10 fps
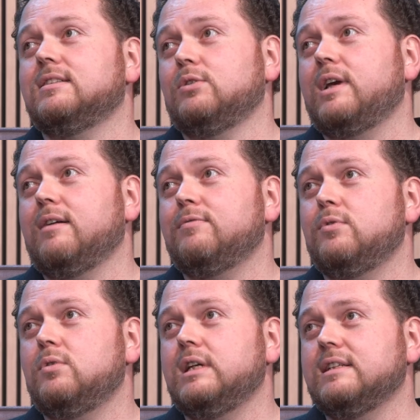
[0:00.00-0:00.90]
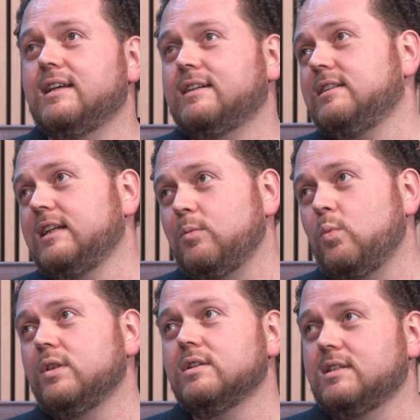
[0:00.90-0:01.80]
to look out for is actually
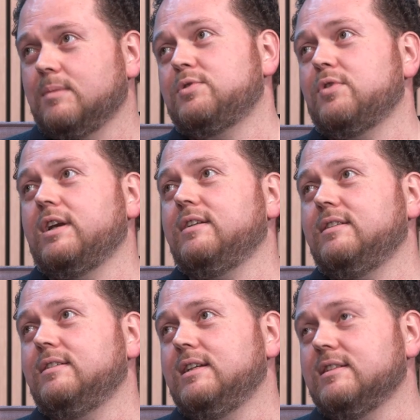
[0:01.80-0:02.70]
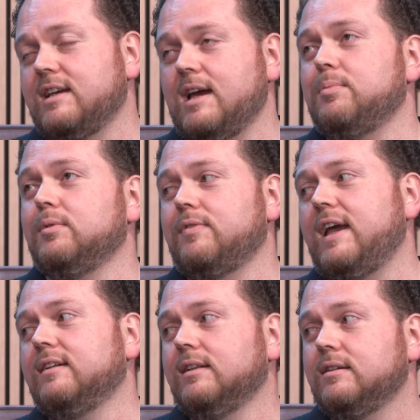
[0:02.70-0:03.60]
what the substrate is capable of
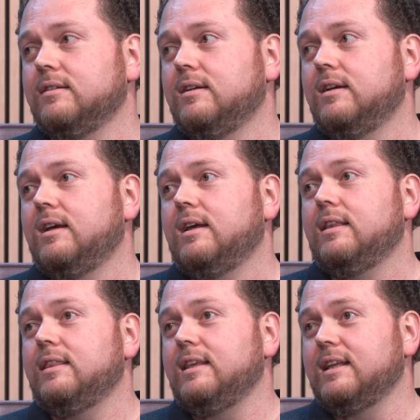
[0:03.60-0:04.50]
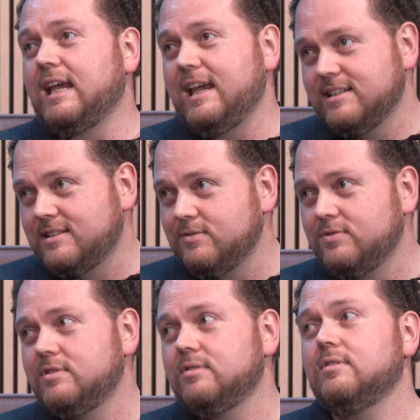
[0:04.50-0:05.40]
handling. The
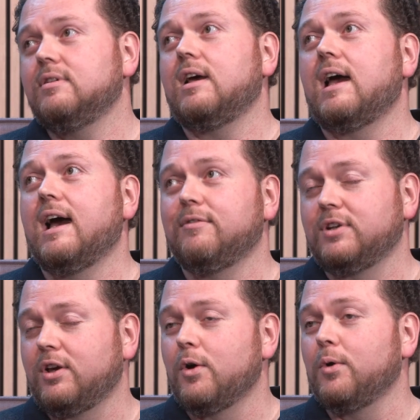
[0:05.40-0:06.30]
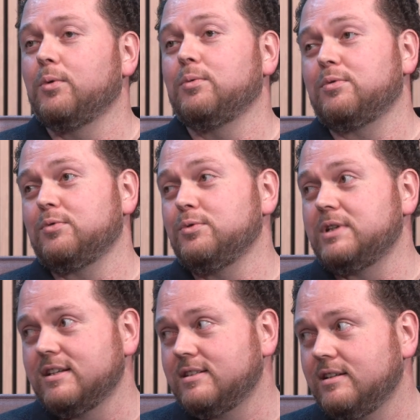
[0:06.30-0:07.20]
adhesives have to go through
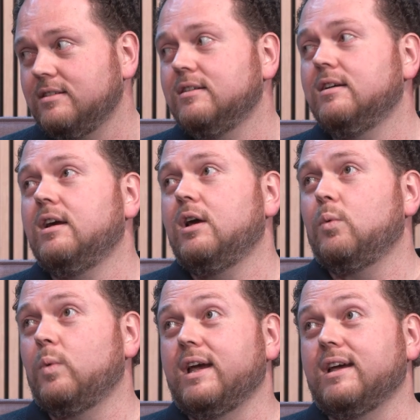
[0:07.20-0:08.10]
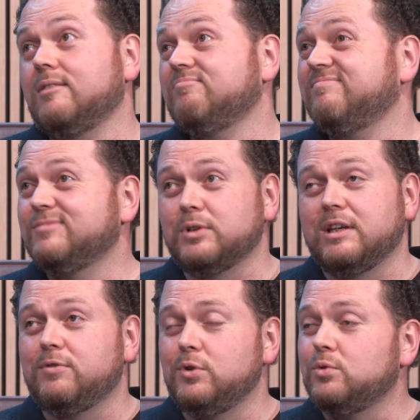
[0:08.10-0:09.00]
testing where, look,
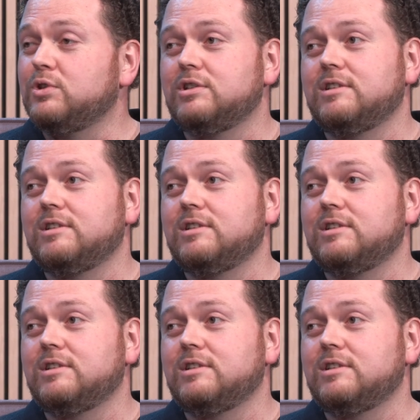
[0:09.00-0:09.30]
if you